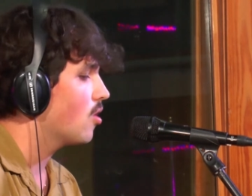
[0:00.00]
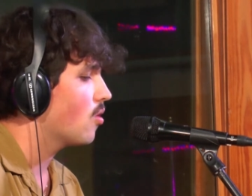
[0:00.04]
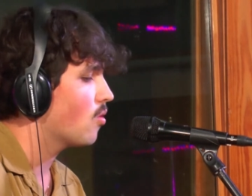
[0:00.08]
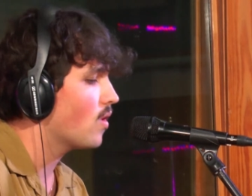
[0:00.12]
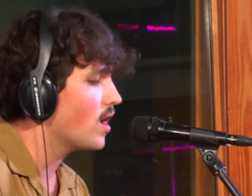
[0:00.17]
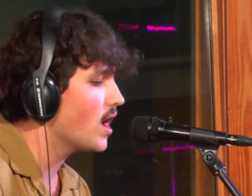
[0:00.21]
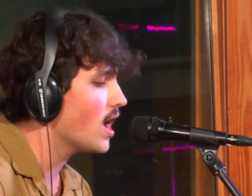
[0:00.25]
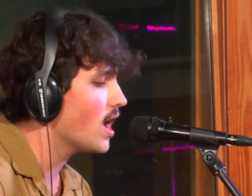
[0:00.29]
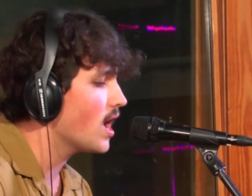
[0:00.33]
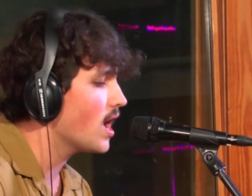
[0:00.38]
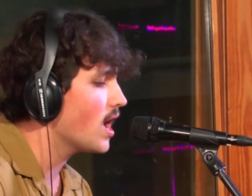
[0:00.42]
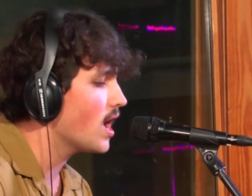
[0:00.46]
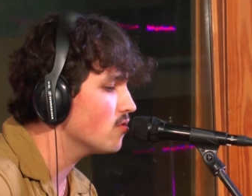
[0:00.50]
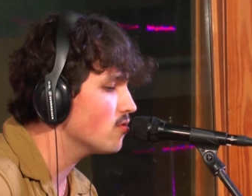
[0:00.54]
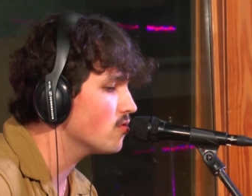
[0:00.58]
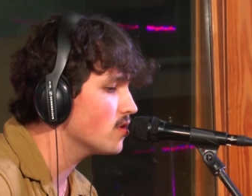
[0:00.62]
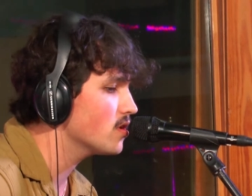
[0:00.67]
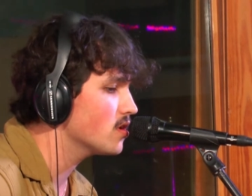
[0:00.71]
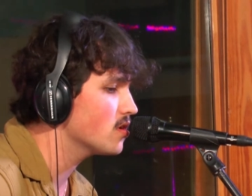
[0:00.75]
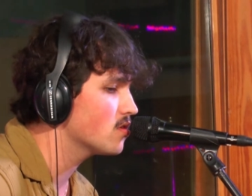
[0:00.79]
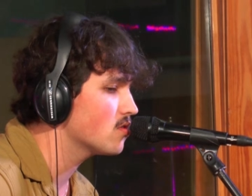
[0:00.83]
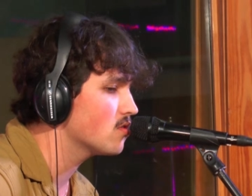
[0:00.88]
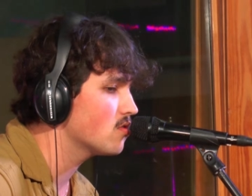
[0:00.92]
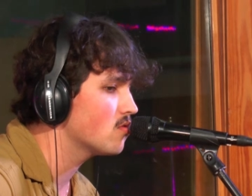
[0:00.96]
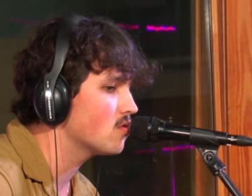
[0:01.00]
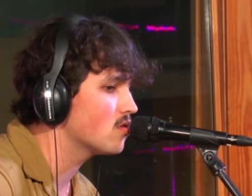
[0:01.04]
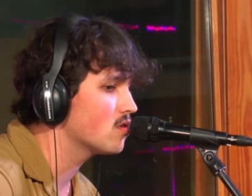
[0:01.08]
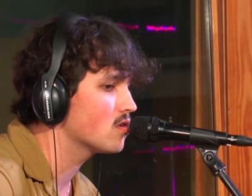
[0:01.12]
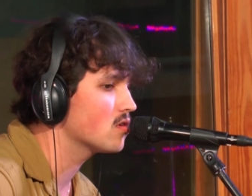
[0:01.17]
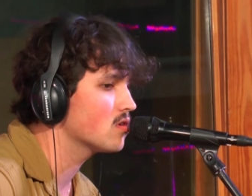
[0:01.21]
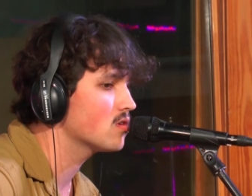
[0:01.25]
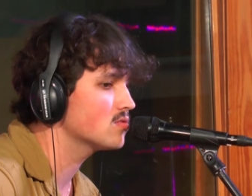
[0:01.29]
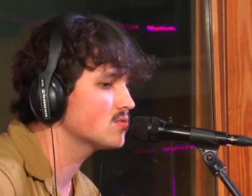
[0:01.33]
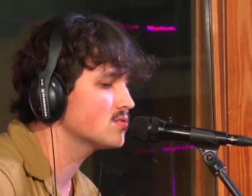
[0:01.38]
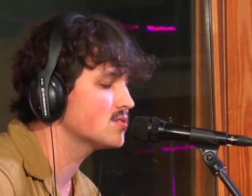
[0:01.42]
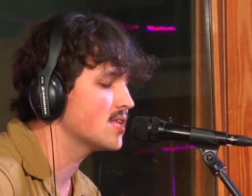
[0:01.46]
While the real
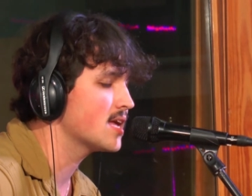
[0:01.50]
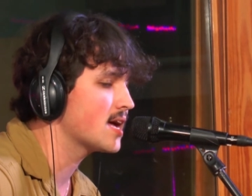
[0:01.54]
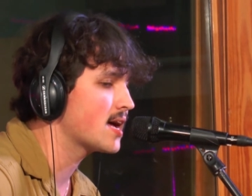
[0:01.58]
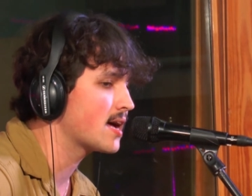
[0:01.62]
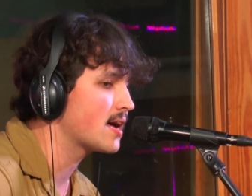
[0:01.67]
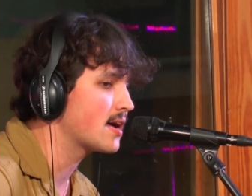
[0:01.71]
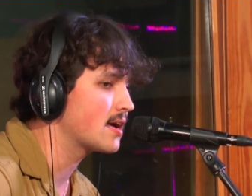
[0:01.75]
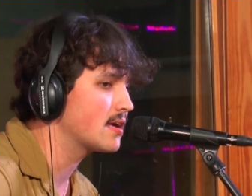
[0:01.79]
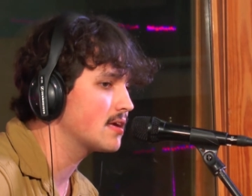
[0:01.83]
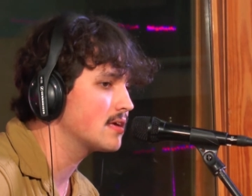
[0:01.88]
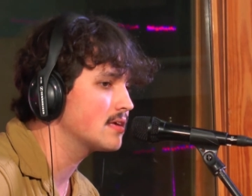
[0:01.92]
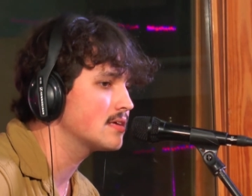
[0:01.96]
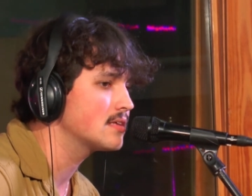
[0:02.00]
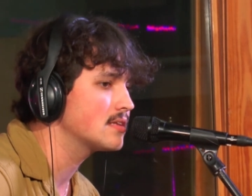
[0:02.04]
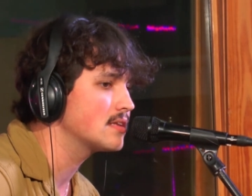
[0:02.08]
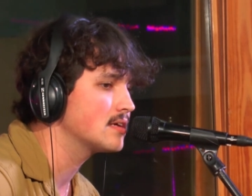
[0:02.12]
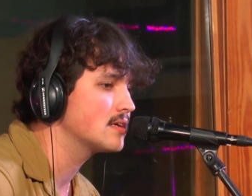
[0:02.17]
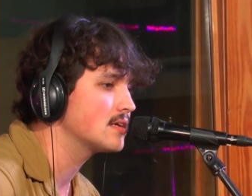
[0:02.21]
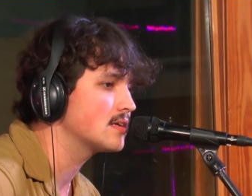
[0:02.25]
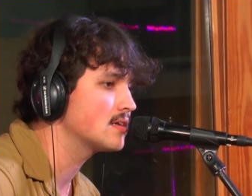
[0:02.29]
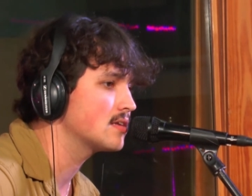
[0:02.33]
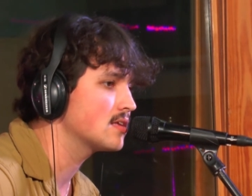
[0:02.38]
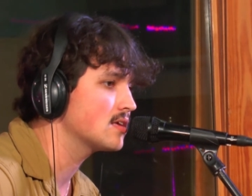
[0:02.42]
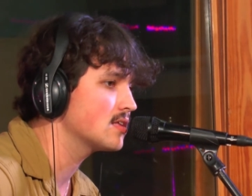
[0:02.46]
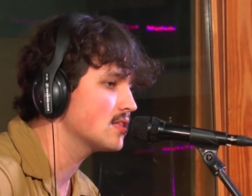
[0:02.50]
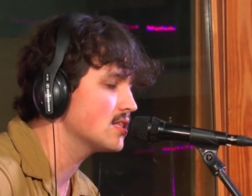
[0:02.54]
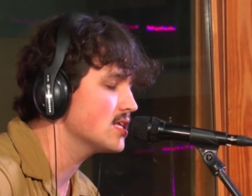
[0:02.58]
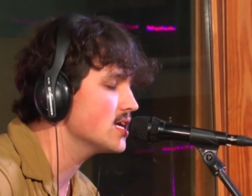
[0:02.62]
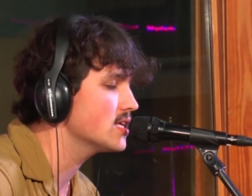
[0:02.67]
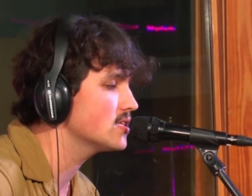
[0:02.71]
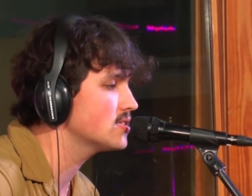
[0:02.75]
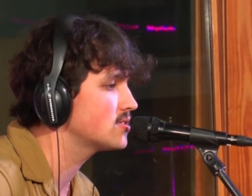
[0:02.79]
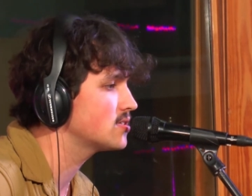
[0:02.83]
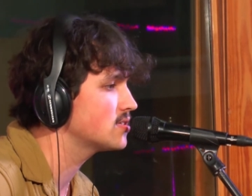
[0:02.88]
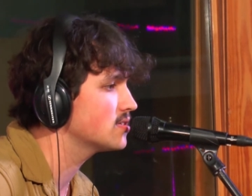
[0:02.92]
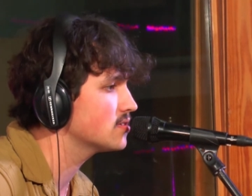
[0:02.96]
world's dying, honey,
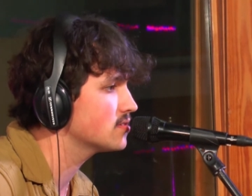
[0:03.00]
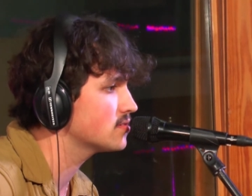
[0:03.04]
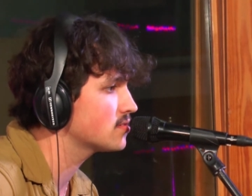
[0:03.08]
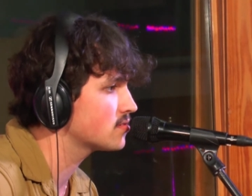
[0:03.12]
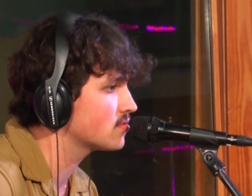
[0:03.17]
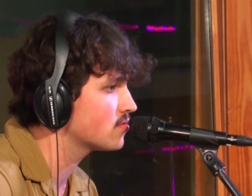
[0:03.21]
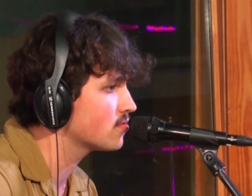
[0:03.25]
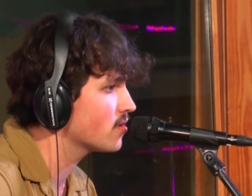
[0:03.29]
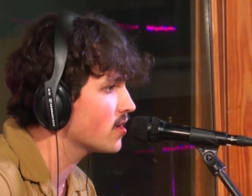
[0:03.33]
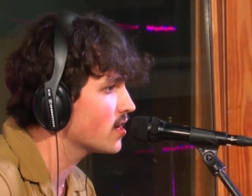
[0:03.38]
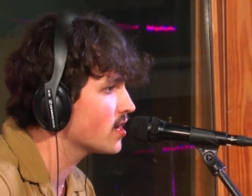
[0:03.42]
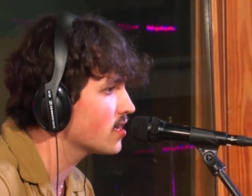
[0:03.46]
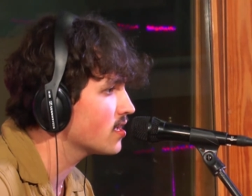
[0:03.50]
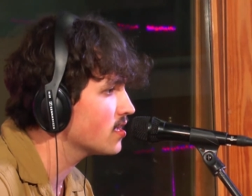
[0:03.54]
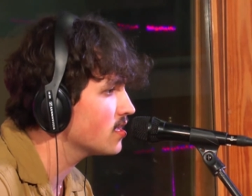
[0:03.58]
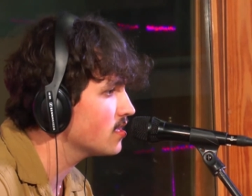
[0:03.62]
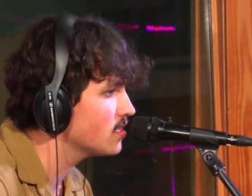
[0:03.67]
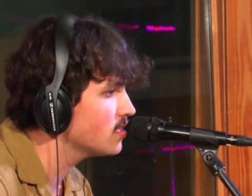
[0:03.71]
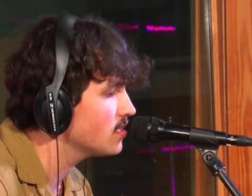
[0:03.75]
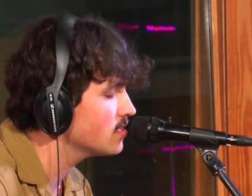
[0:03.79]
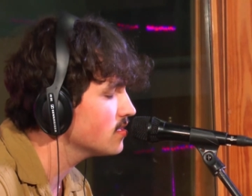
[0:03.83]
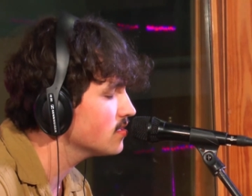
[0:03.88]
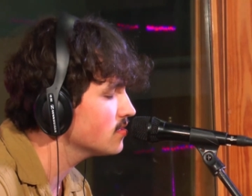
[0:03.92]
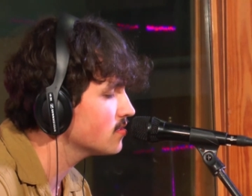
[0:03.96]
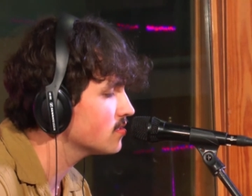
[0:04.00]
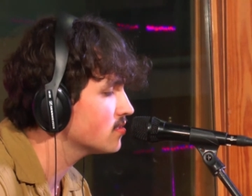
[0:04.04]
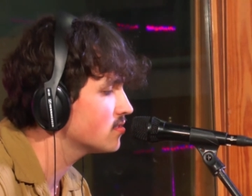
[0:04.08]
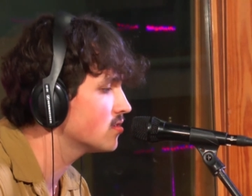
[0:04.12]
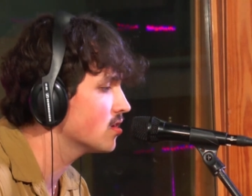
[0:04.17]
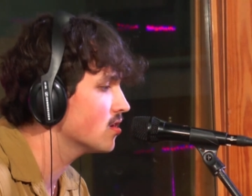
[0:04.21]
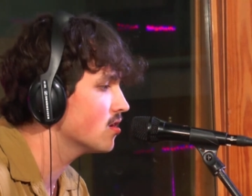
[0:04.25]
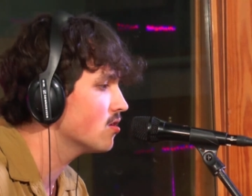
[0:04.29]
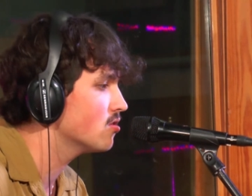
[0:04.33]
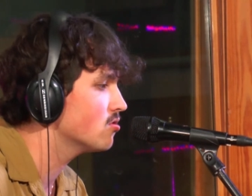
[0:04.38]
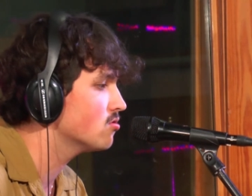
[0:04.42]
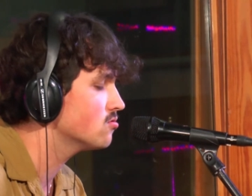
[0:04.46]
let's just raise a
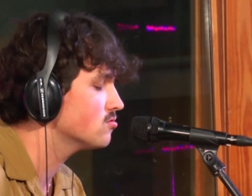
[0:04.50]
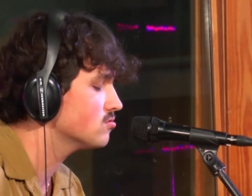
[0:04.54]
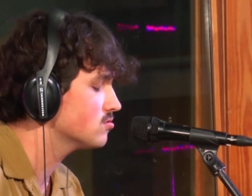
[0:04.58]
toast.